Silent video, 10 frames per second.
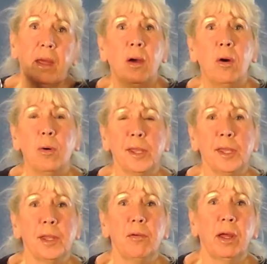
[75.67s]

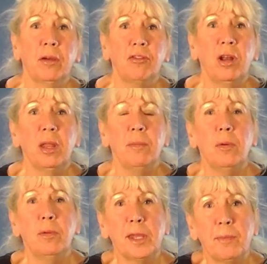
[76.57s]
Horses are actually
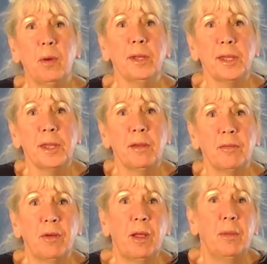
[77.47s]
more
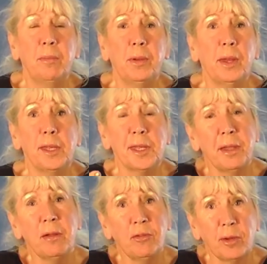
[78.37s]
responsive, but it's
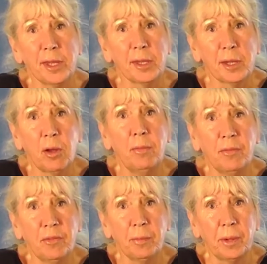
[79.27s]
still just as
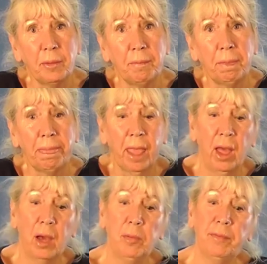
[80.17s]
comfortable.
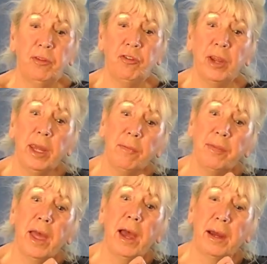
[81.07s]
And we've
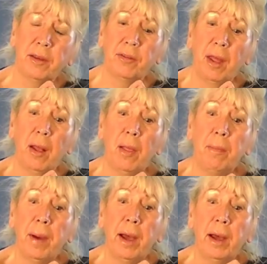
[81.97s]
achieved that
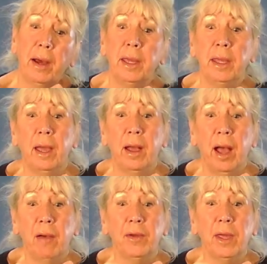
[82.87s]
by
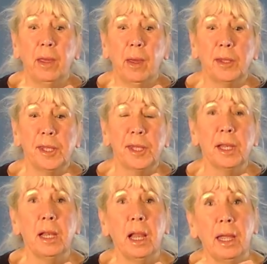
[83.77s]
having a
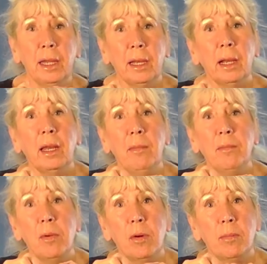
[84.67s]
slightly
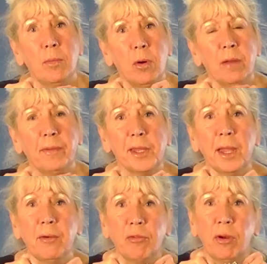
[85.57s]
more of a
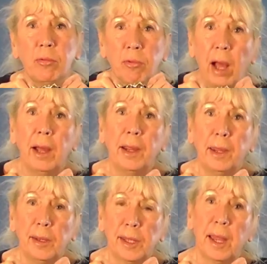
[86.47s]
central
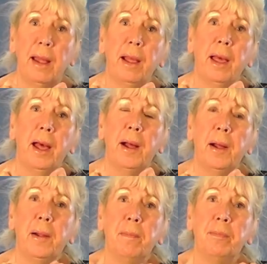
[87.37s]
rise,
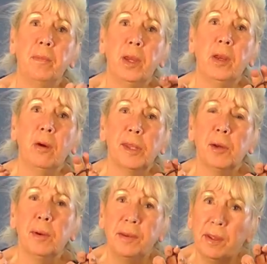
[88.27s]

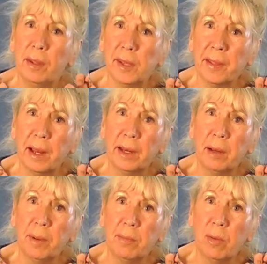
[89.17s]
so it is that
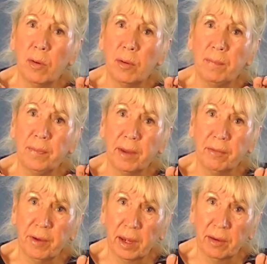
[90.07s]
little bit more
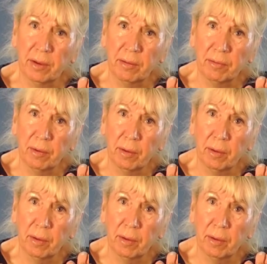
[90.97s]
effective.